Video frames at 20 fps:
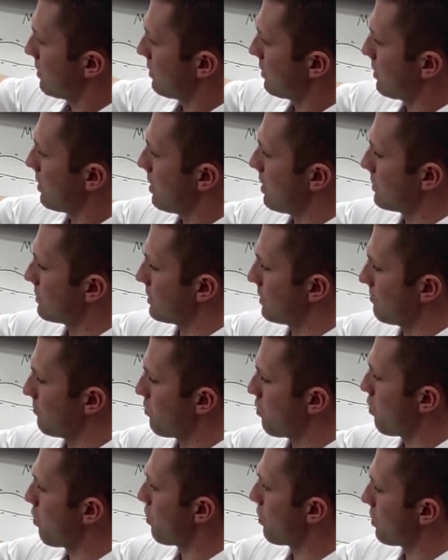causing
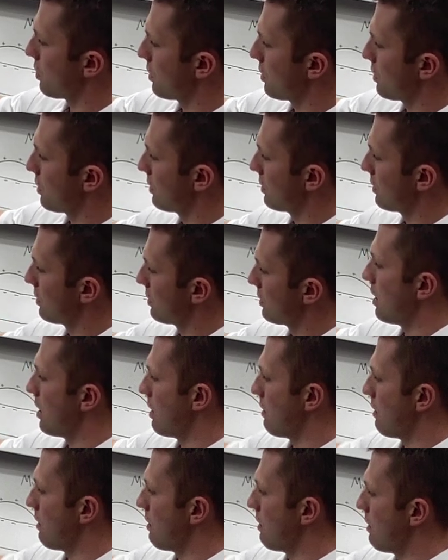more
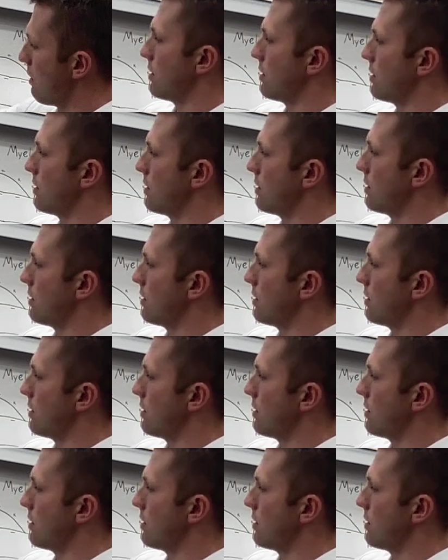of a